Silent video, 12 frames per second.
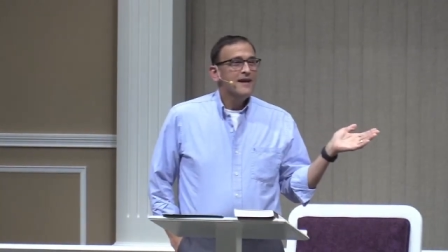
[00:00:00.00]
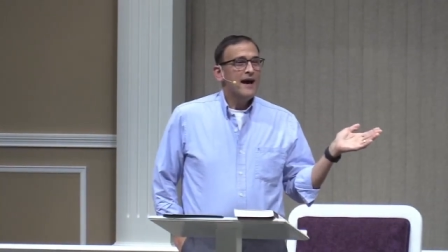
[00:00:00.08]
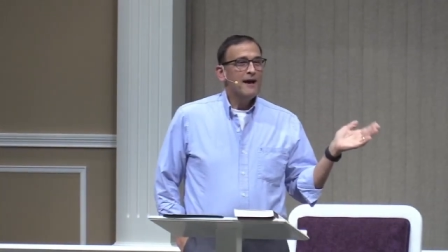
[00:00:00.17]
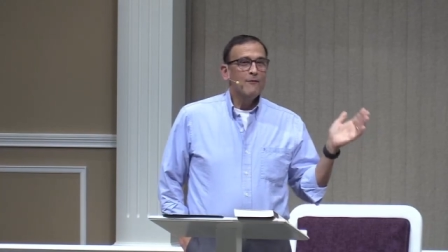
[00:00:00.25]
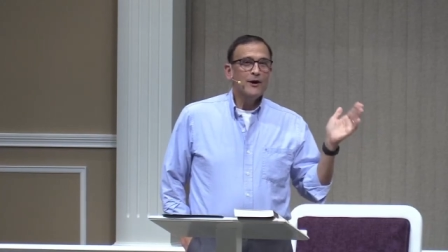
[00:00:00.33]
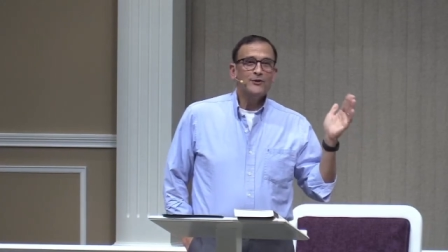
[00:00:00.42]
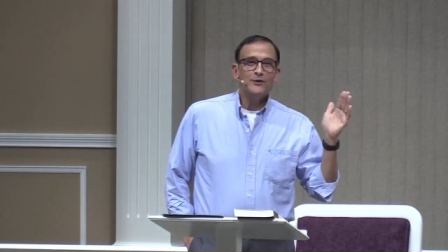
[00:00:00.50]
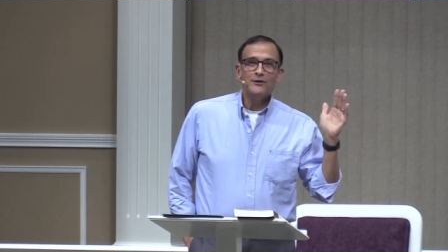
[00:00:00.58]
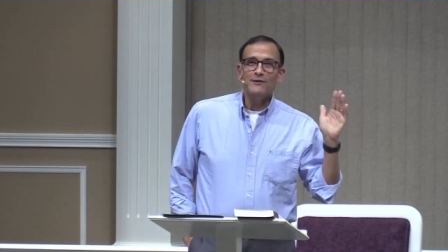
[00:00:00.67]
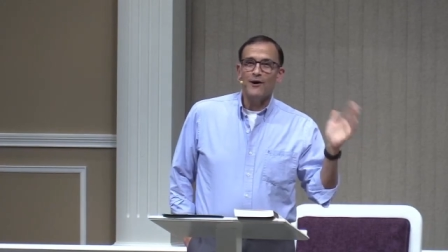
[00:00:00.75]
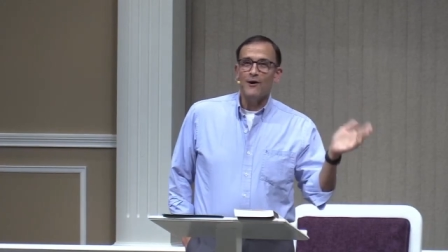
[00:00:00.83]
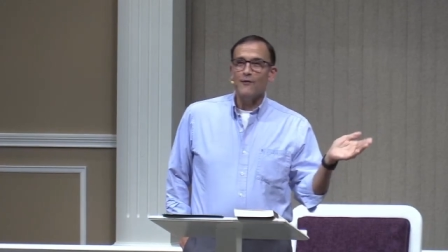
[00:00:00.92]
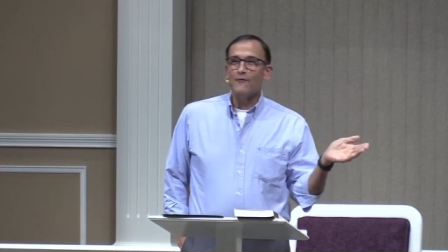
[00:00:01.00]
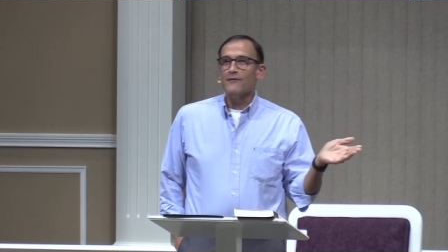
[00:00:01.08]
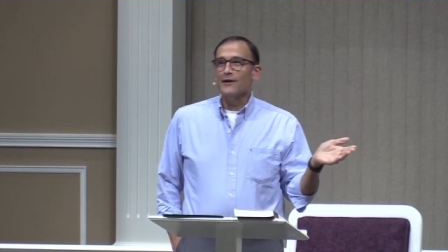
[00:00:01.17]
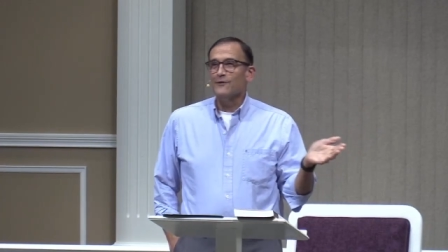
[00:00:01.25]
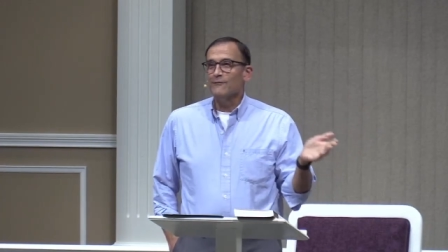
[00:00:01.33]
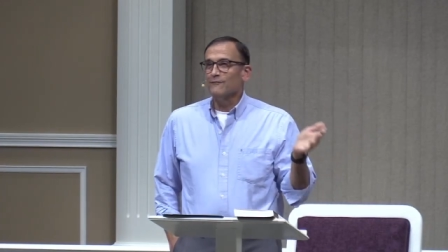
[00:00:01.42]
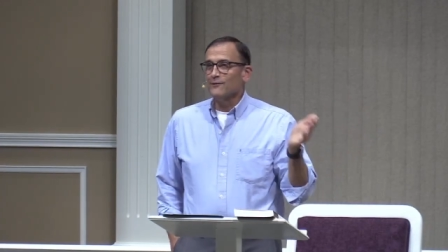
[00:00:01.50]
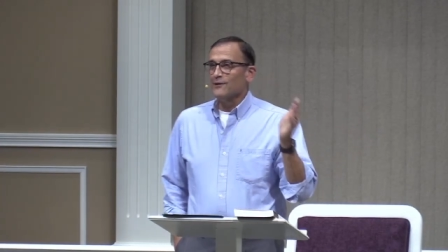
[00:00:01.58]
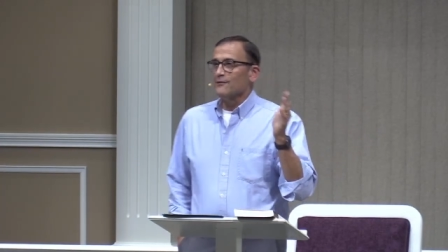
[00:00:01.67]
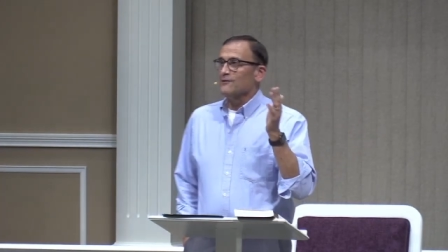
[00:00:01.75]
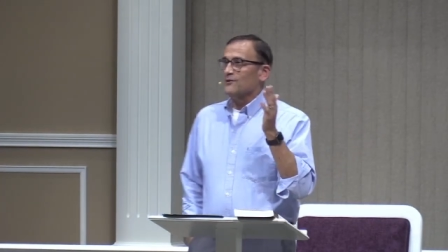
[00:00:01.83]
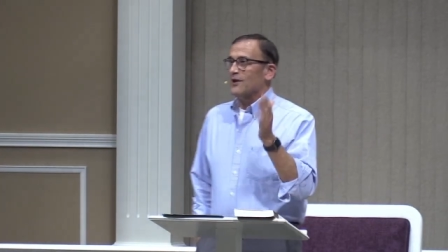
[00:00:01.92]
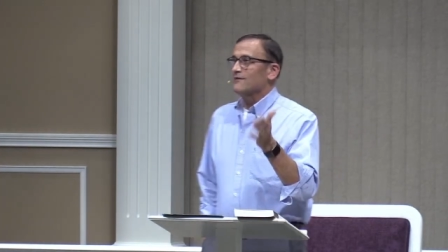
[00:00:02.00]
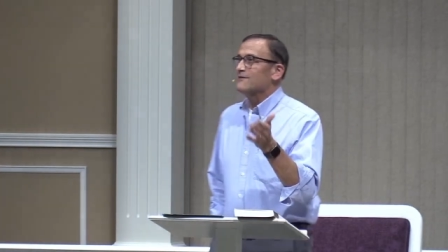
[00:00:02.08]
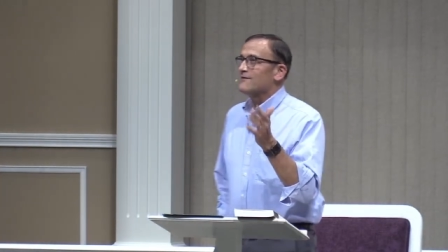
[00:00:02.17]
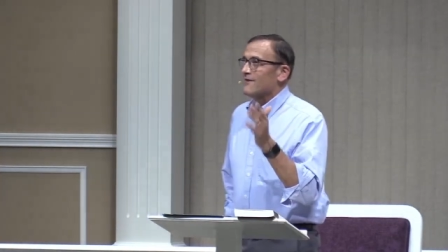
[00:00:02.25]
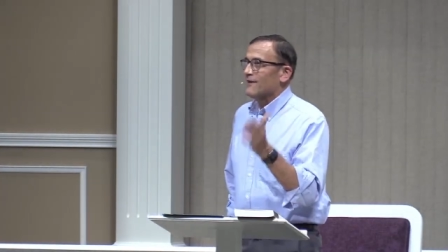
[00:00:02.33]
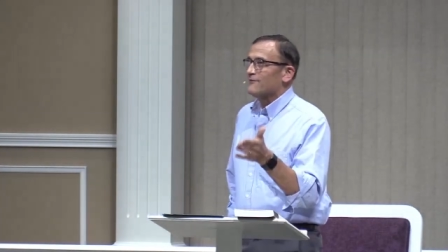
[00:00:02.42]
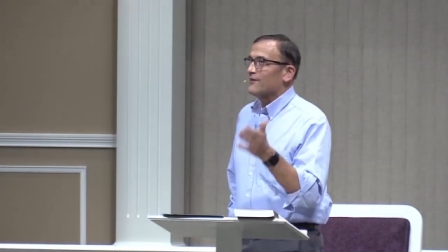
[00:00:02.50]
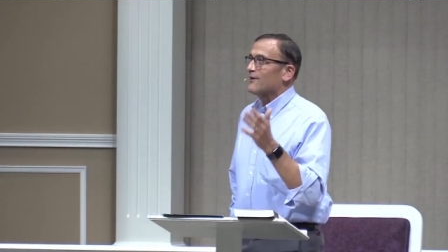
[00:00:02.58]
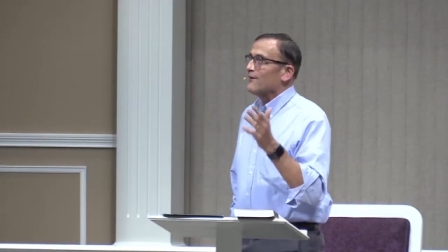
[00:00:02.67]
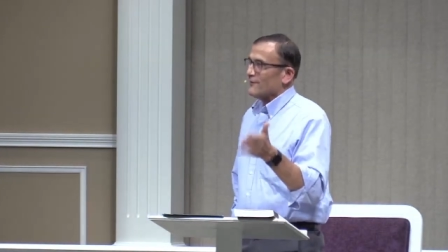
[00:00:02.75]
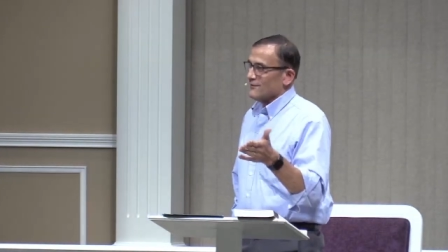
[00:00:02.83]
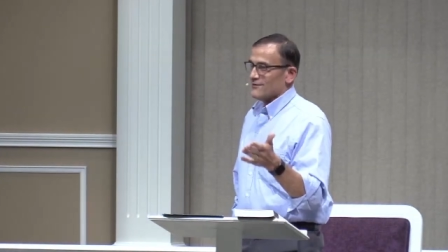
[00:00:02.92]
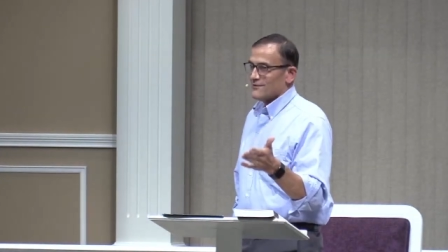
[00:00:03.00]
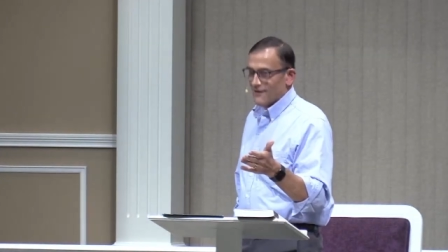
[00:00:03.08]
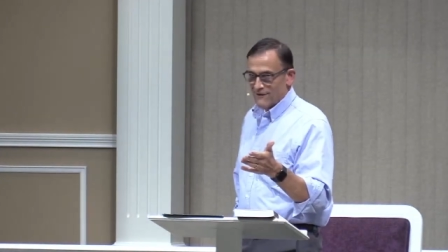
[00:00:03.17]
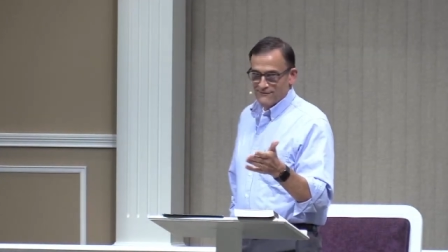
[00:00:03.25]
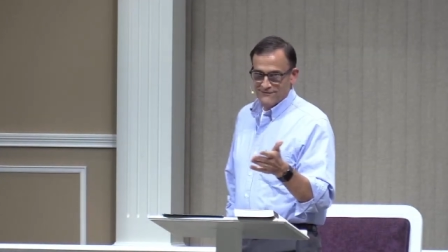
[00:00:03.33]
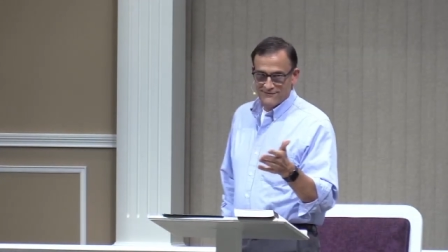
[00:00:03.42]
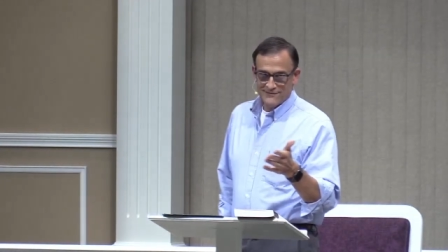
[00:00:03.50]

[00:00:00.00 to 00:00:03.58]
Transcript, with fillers: I want you to know that you've learned just enough to kill yourself.